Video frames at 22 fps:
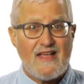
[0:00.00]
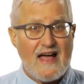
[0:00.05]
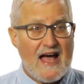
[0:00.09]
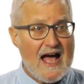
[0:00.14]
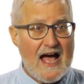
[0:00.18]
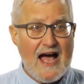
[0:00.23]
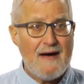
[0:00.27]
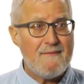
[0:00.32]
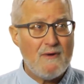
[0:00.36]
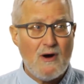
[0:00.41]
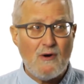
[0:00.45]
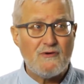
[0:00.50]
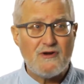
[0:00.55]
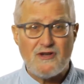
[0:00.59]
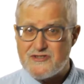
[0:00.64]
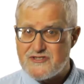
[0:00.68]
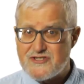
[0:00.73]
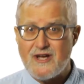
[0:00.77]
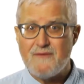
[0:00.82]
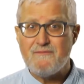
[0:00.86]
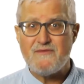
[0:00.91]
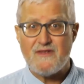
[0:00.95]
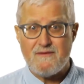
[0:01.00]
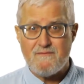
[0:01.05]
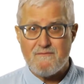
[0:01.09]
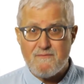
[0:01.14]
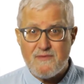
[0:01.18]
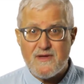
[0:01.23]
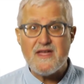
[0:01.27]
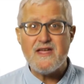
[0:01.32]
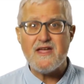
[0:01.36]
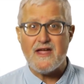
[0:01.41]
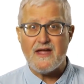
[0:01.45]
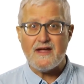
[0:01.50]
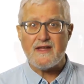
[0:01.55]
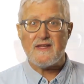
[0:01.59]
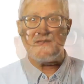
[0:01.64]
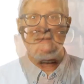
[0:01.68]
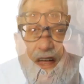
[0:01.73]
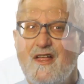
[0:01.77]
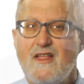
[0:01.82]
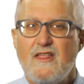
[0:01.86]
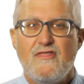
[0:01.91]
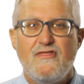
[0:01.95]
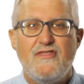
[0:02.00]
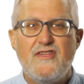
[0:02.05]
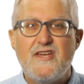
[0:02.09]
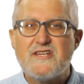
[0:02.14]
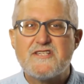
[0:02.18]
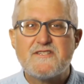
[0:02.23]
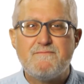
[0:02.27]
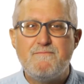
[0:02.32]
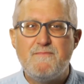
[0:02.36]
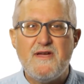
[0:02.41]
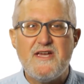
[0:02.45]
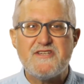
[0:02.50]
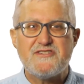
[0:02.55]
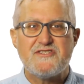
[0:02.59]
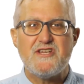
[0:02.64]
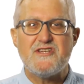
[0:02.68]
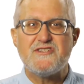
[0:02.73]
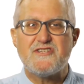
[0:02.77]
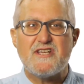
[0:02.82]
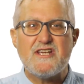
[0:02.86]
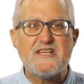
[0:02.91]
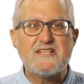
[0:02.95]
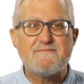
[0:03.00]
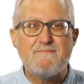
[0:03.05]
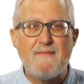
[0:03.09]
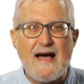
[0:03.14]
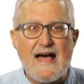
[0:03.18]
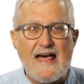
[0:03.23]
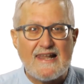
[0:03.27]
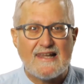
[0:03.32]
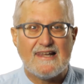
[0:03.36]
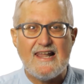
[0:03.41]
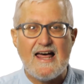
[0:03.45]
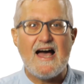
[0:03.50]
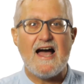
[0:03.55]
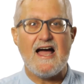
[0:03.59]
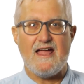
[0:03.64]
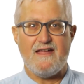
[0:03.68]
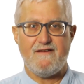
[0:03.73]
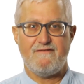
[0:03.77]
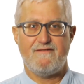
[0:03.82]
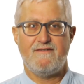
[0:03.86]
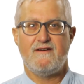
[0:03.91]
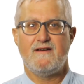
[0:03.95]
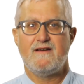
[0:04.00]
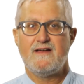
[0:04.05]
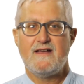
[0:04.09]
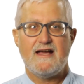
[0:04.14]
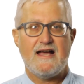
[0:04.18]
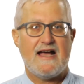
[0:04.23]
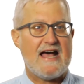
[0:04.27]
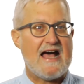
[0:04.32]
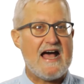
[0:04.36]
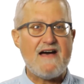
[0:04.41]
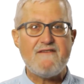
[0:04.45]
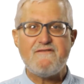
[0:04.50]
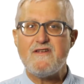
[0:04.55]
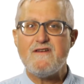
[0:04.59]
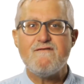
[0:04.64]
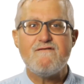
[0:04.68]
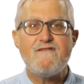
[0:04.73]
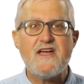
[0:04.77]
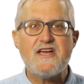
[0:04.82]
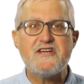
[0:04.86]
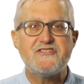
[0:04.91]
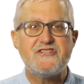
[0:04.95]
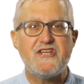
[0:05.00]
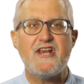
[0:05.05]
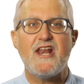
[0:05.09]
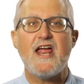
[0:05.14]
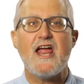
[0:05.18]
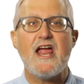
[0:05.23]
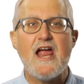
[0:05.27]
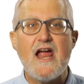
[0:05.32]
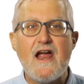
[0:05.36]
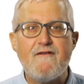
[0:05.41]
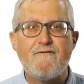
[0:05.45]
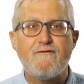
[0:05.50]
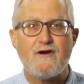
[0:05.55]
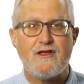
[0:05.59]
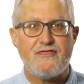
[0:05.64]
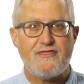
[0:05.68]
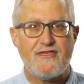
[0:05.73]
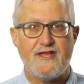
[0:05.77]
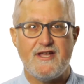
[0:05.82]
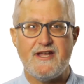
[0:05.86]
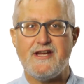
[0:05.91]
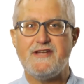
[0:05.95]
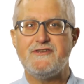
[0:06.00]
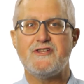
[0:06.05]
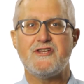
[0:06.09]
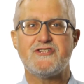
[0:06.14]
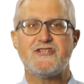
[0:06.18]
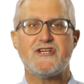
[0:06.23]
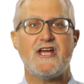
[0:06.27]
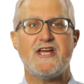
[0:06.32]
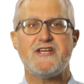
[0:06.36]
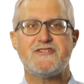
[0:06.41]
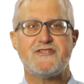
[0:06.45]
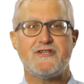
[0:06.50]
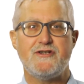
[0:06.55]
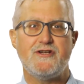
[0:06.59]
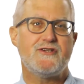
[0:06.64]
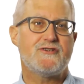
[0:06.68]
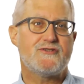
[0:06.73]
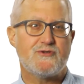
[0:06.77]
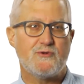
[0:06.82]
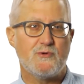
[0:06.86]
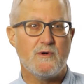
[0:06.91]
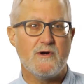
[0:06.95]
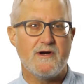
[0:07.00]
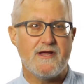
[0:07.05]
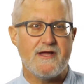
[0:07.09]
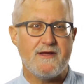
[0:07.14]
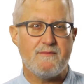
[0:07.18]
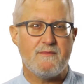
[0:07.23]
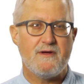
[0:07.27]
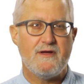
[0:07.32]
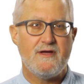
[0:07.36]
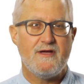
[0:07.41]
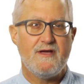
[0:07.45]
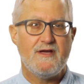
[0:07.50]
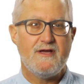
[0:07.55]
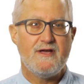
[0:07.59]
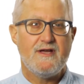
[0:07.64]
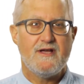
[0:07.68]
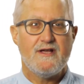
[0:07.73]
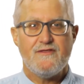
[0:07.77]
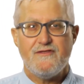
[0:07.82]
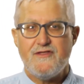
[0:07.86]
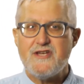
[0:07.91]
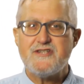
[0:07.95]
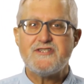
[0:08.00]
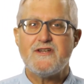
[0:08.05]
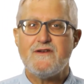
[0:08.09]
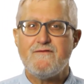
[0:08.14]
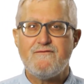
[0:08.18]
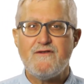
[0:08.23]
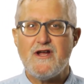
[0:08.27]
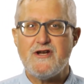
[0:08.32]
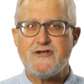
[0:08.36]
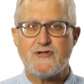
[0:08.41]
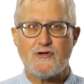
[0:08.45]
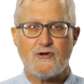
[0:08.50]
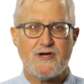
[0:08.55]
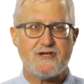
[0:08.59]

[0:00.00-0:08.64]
I'm on to something big. This business is my life. I've invested everything into chasing this dream. This adventure